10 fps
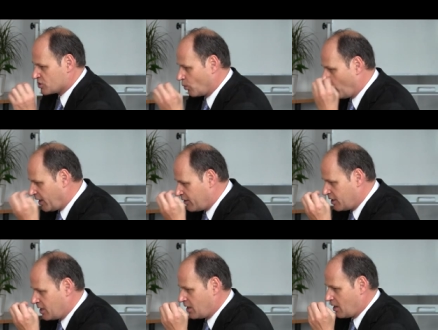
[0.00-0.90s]
So what are
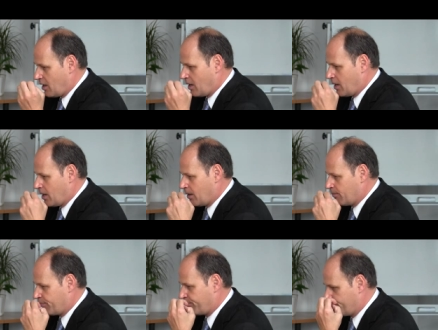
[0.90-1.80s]
the
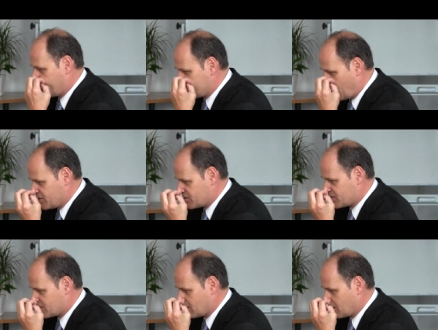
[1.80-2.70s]

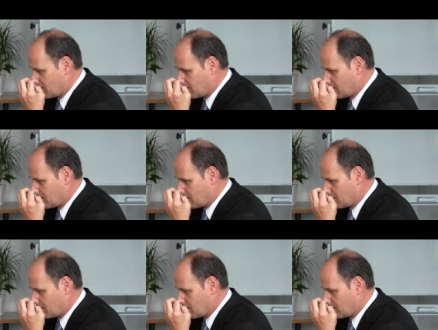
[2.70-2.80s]
precise,